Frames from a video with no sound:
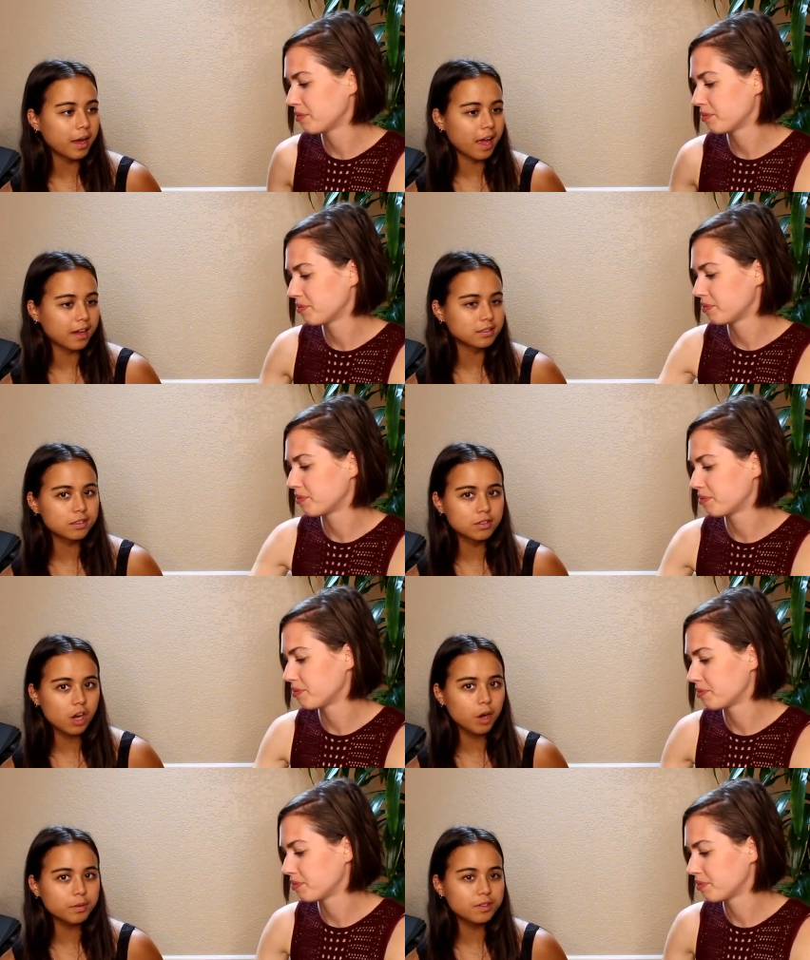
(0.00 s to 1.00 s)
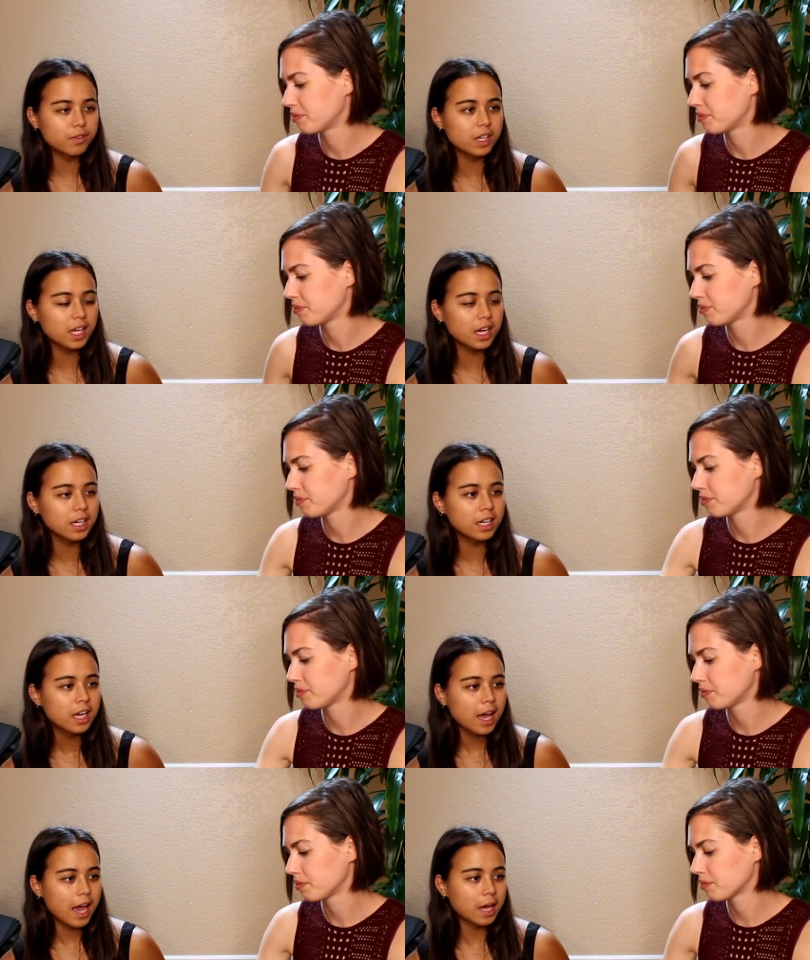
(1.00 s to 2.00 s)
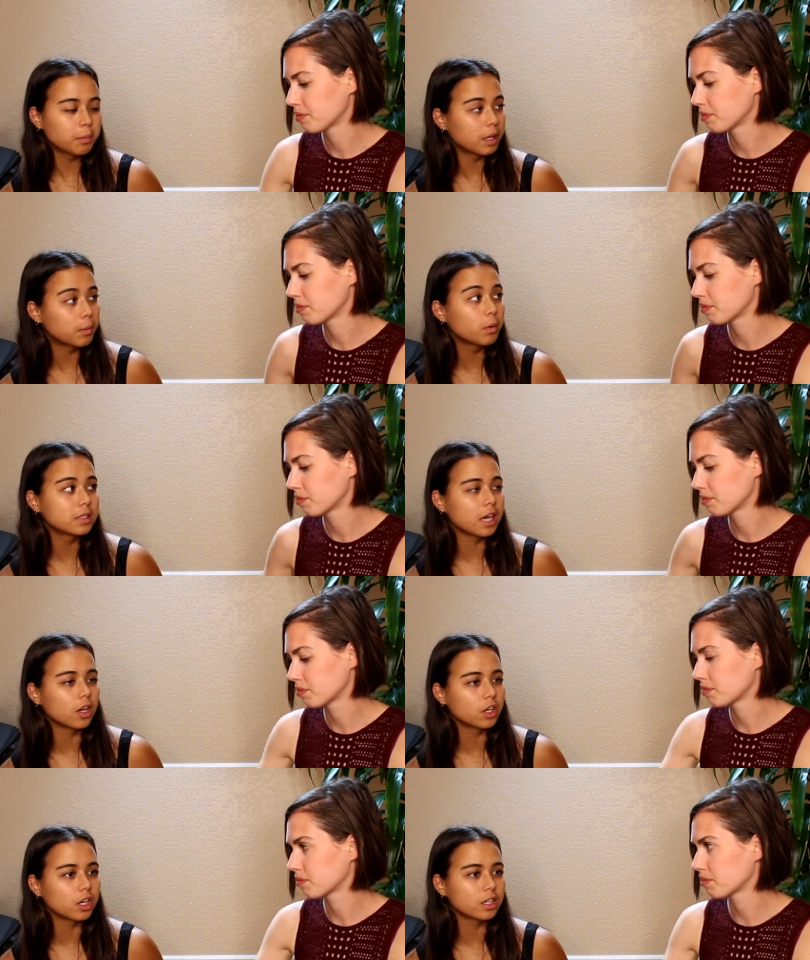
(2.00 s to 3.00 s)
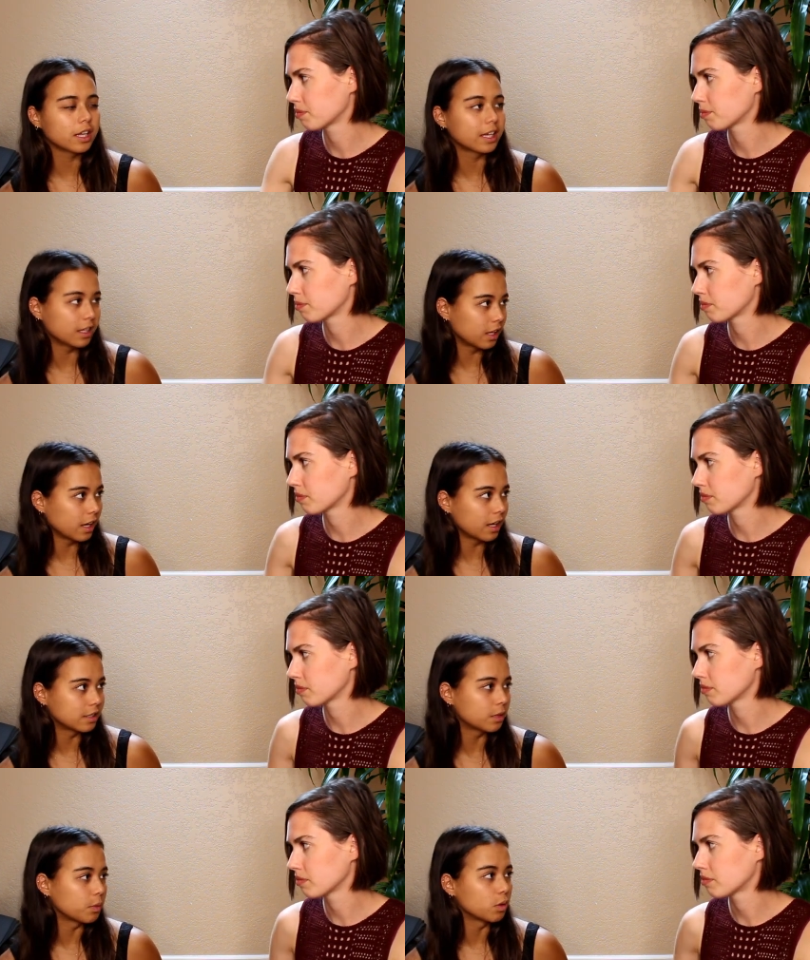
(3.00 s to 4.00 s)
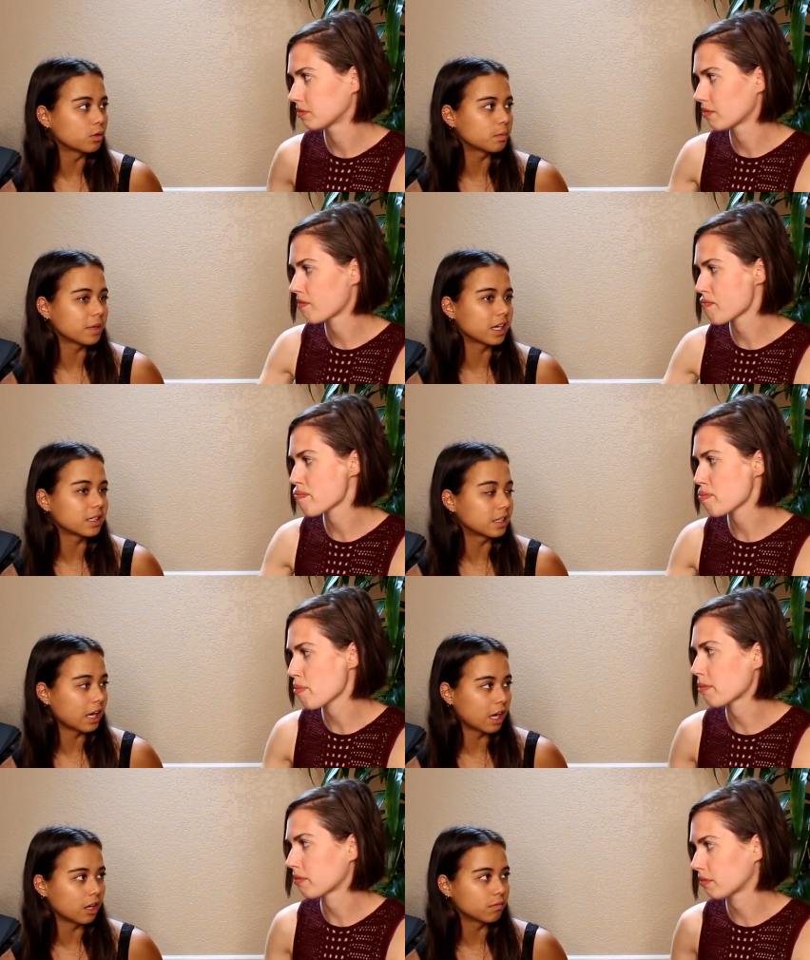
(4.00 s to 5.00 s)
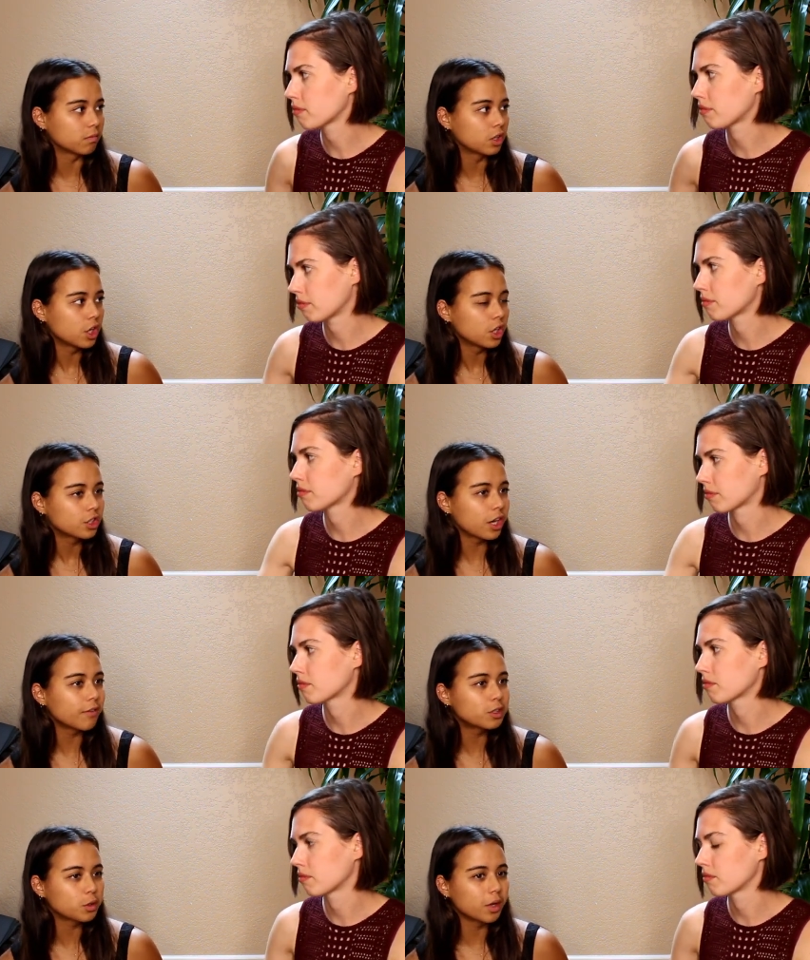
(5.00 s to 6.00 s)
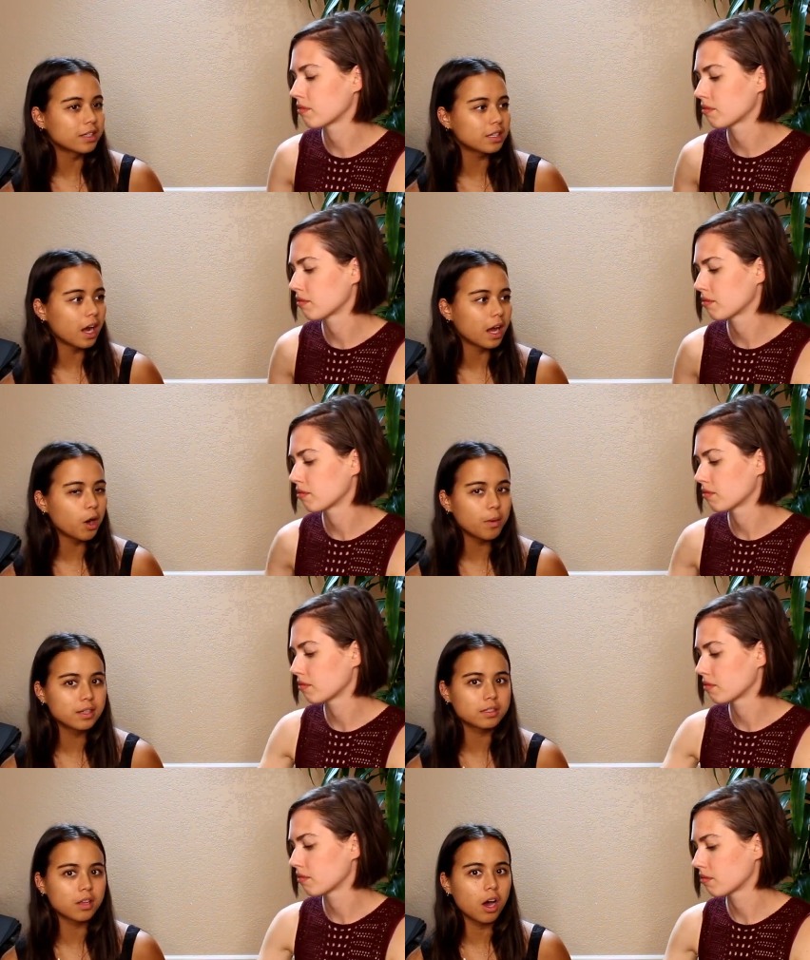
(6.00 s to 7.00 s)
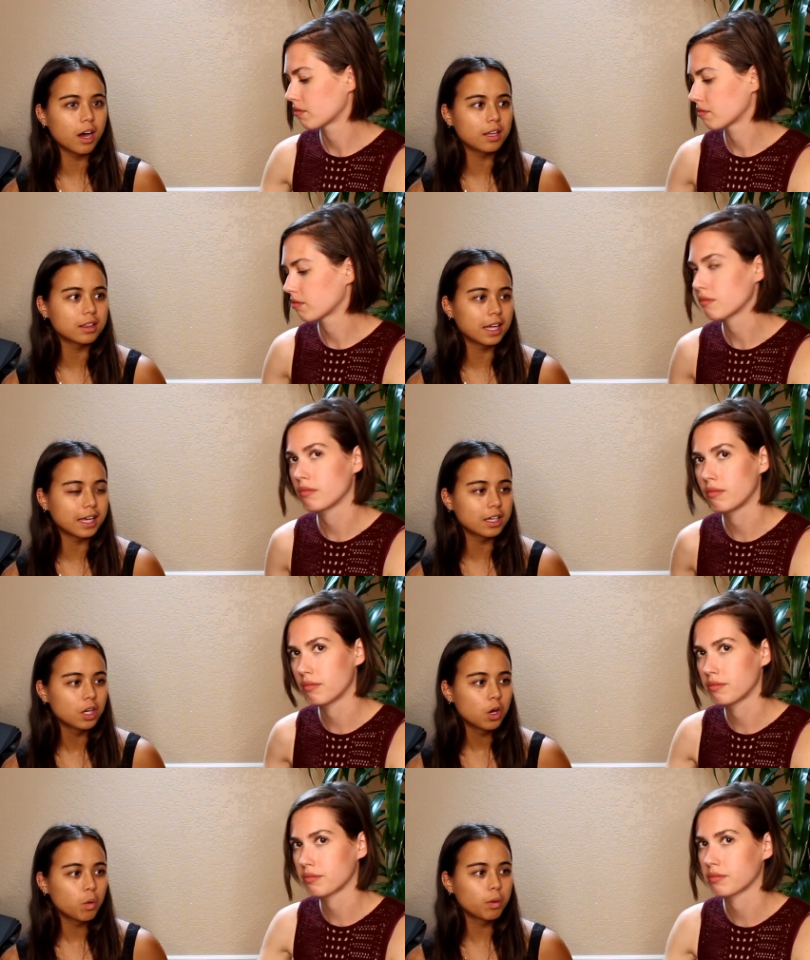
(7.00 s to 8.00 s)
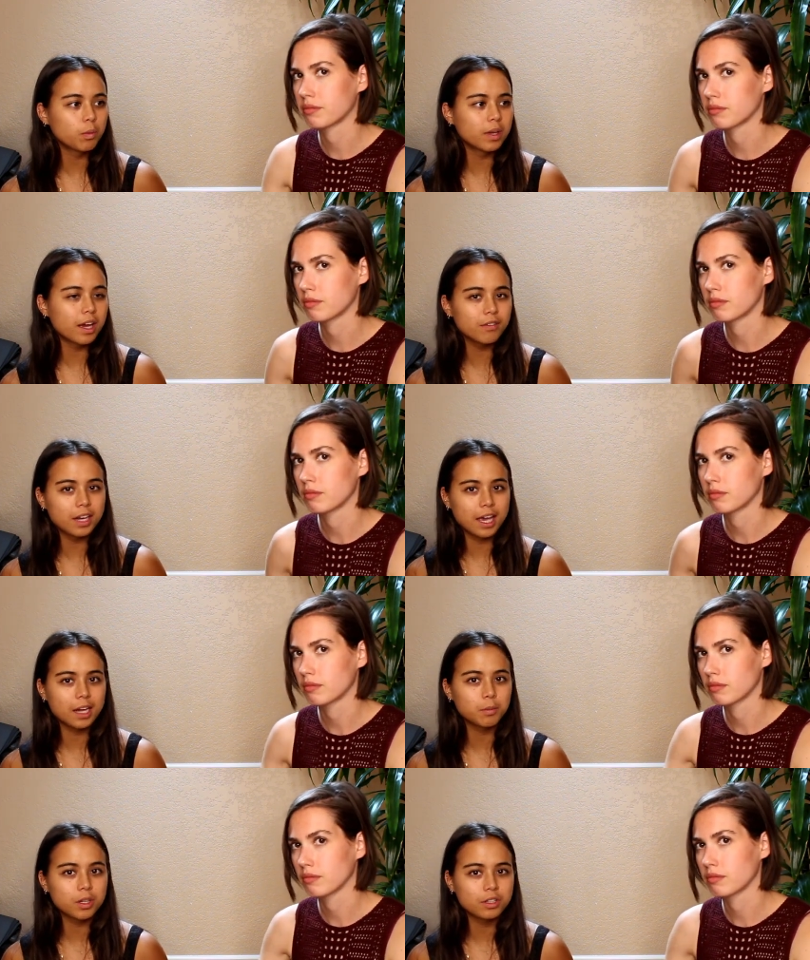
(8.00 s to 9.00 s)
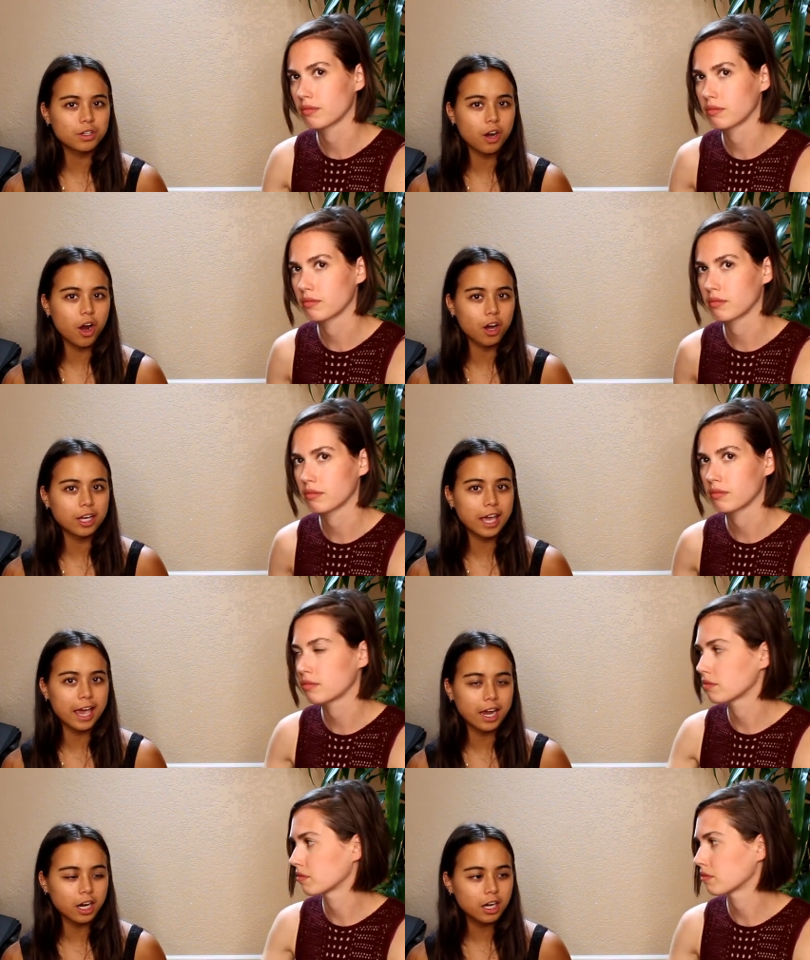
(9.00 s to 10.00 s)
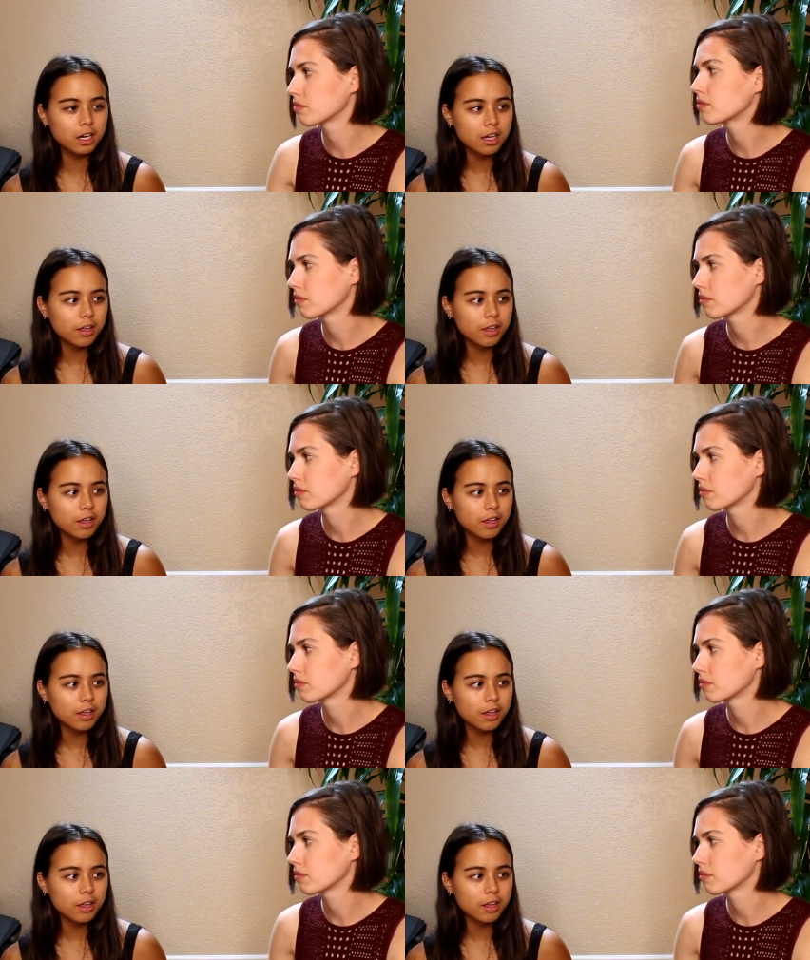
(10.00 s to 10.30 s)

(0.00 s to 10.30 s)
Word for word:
Speaker 1: my ex's dog was vegan and people would tell her like it's abuse because they should have a choice and i always thought like when we have an animal under our care,